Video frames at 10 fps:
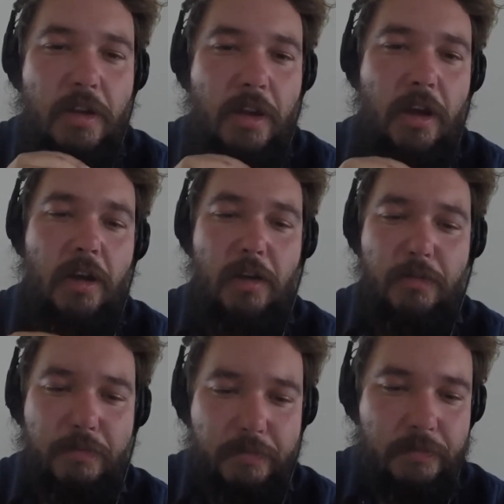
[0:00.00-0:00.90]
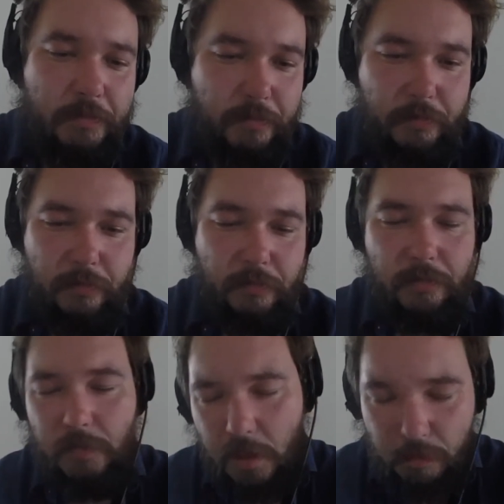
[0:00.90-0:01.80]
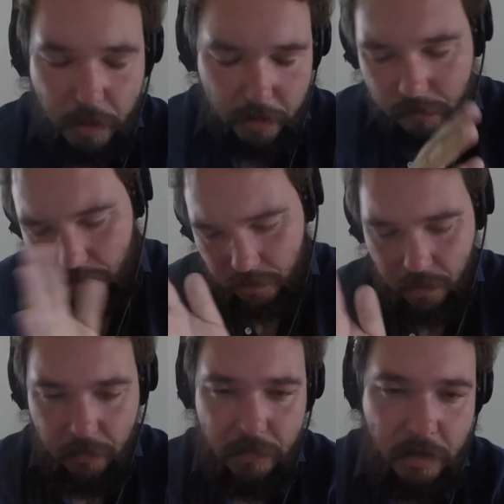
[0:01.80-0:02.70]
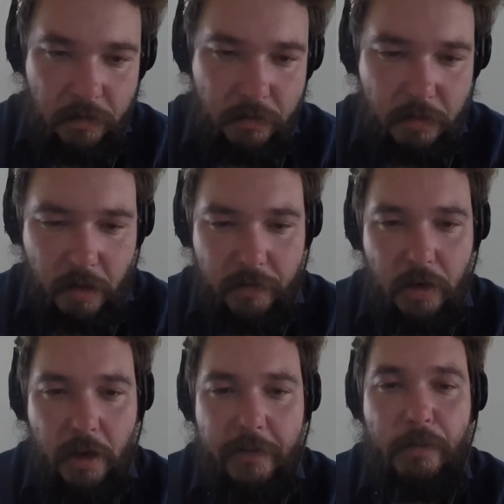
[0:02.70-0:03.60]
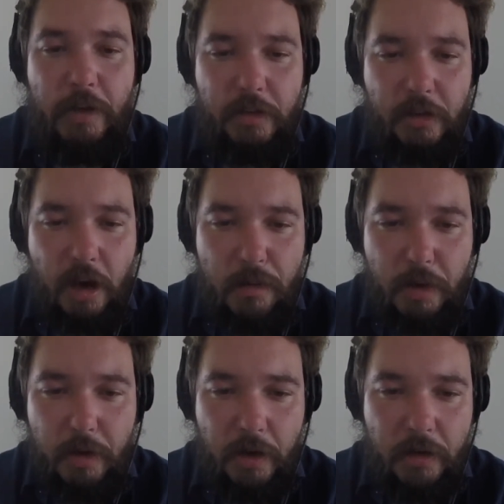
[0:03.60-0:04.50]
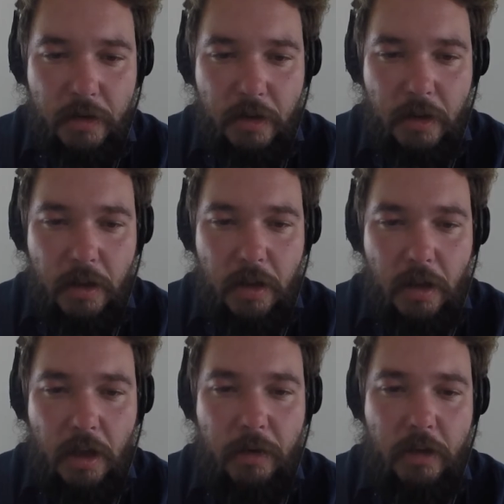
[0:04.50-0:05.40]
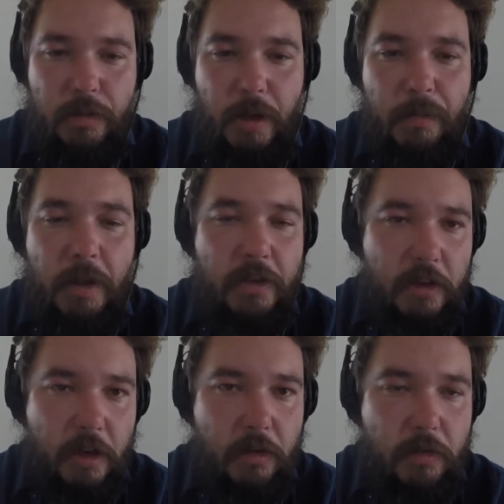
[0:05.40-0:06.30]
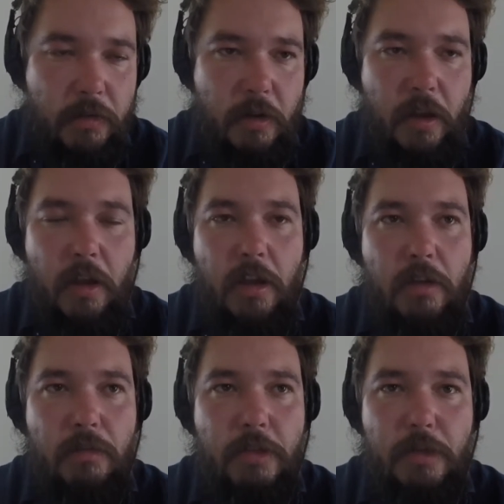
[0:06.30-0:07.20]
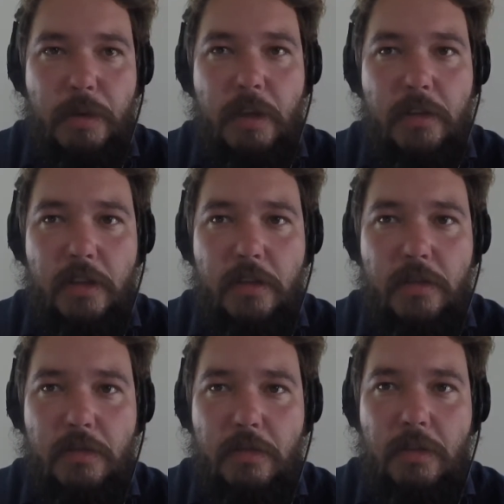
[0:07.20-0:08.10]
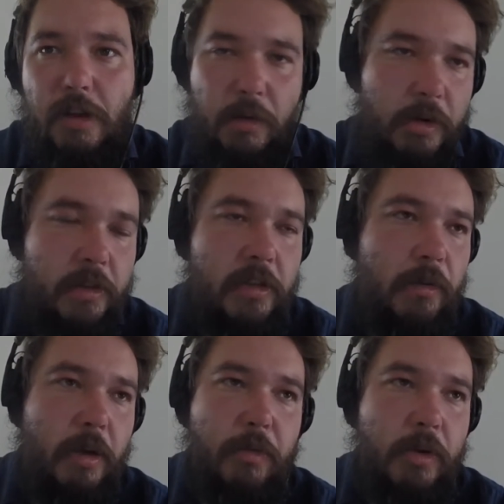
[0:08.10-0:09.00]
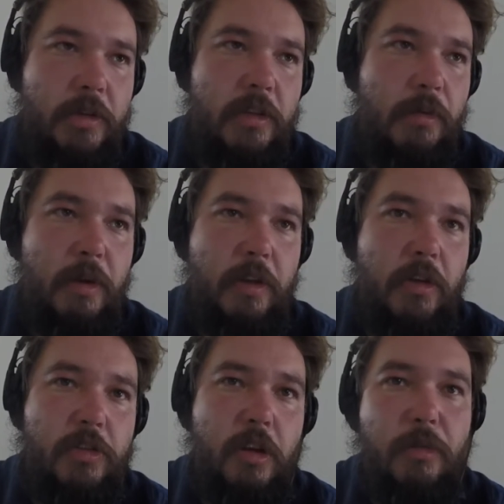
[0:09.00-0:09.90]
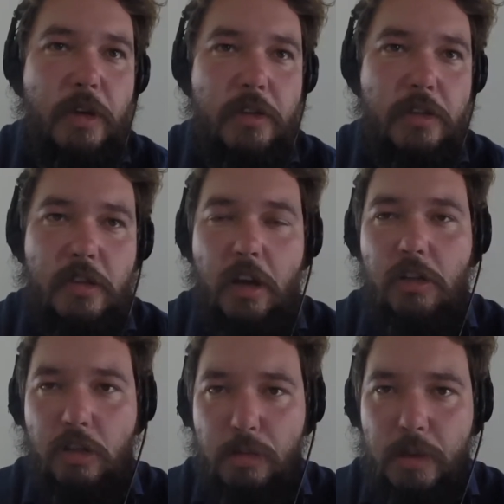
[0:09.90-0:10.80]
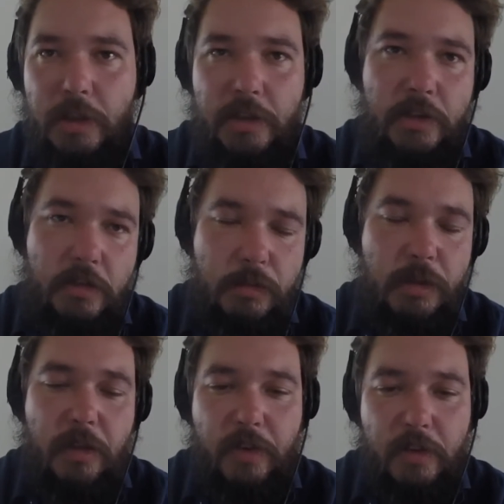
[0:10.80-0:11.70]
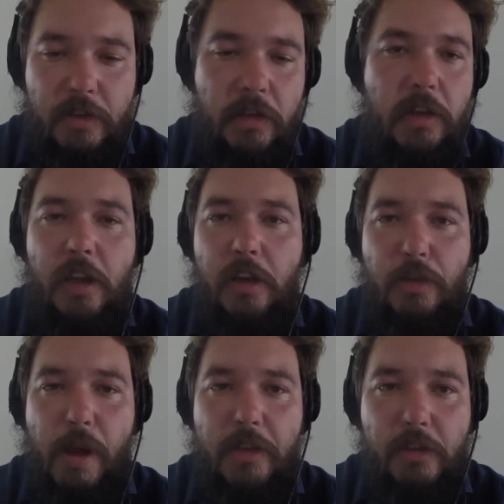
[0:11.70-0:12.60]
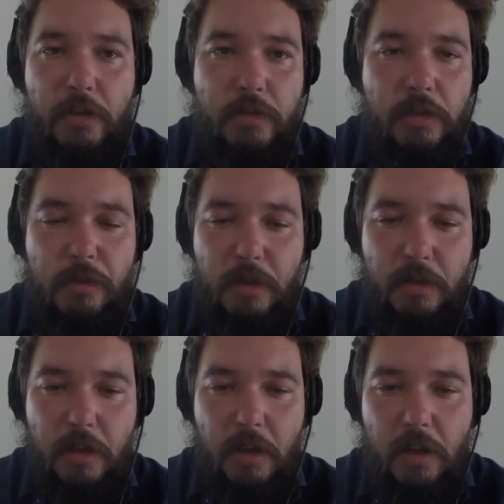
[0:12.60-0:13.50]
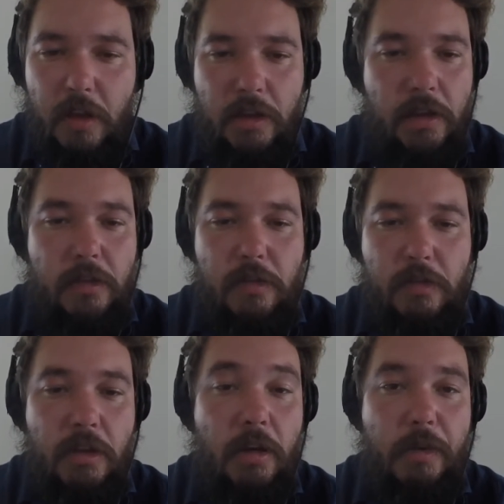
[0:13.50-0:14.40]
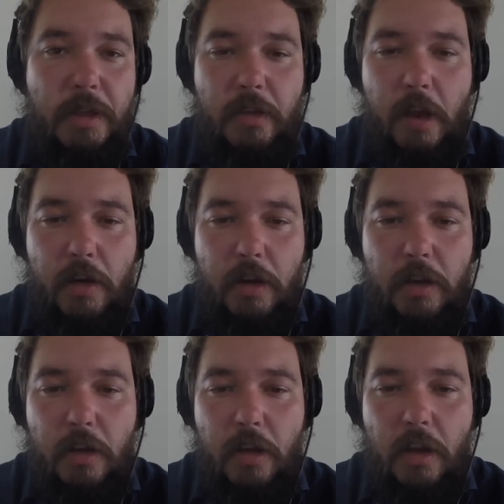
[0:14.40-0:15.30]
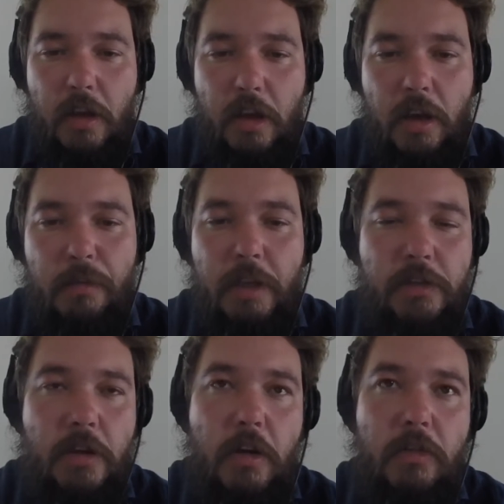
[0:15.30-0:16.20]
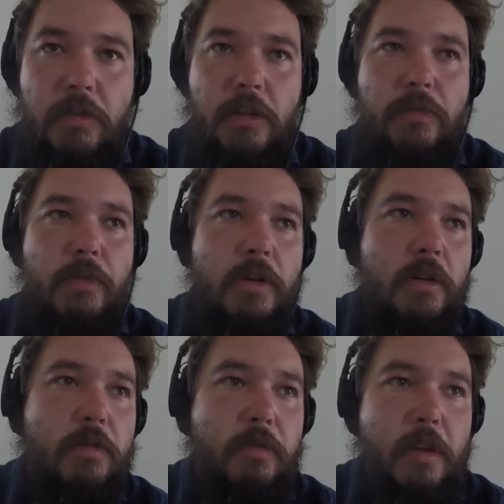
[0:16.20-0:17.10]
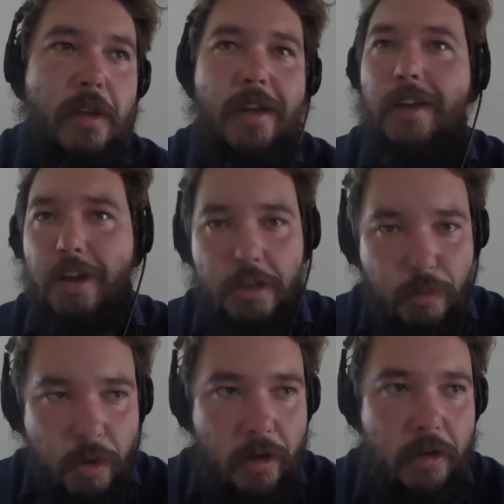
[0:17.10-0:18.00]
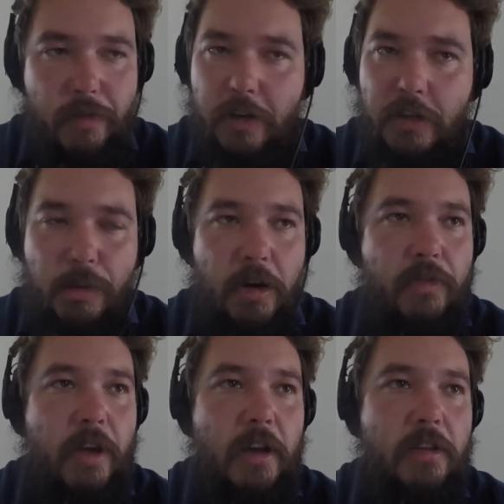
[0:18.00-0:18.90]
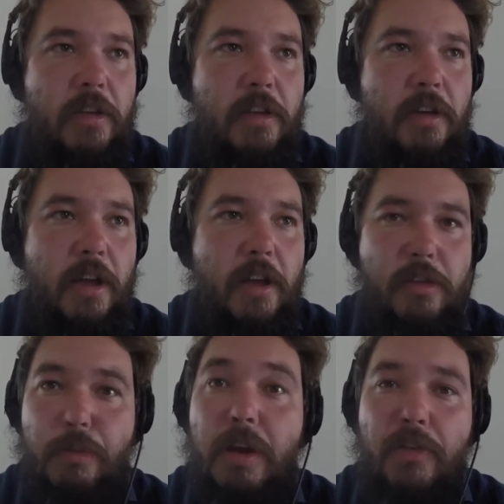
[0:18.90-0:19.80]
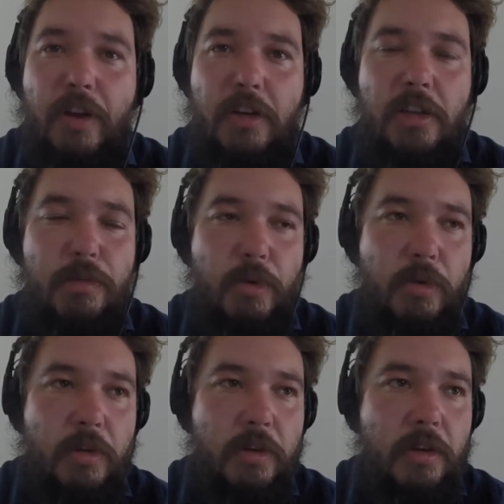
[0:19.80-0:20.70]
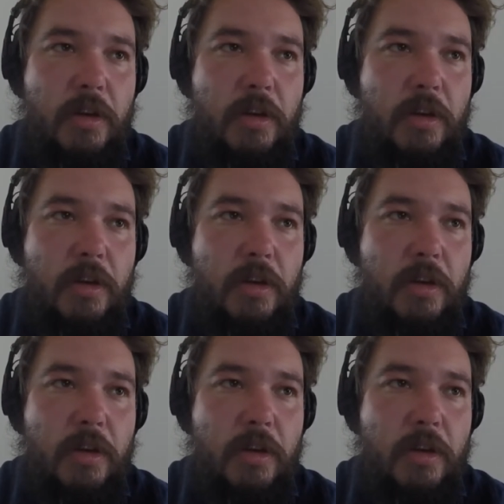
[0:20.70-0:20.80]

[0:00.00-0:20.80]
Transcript: But so I have to mention the Nombo there. We also play Pithing Needle, just because it's kind of works the same way. It works the same way the Totem does, just not globally, just specifically, so you can hit a Thrasios or something that's gonna be scary. Meek Stone, just for it costs 1, very cheap artifact that has a big effect on the board.